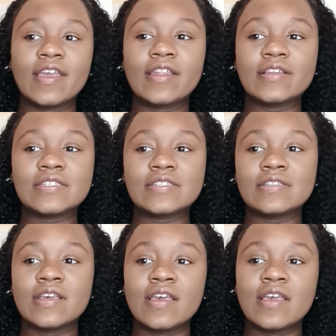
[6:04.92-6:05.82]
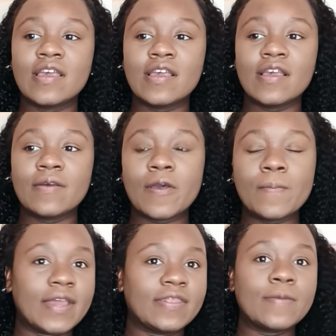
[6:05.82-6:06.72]
it's a
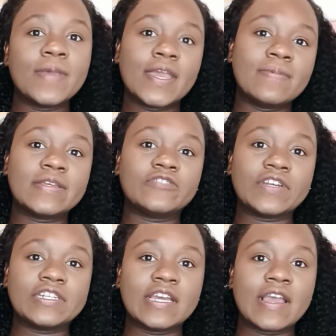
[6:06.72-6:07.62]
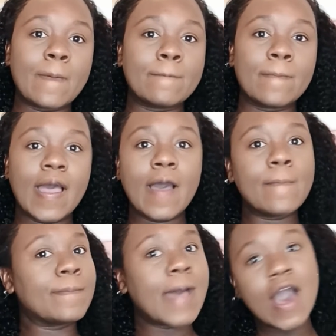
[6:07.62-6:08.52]
ba- the baby's reaching a, a
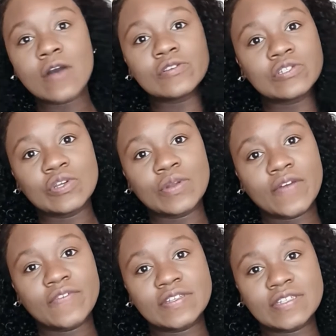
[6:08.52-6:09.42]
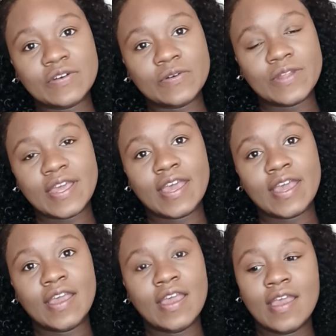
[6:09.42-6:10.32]
milestone every single
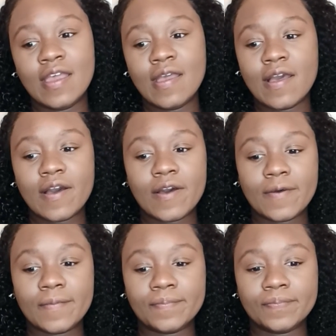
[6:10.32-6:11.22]
day. Um,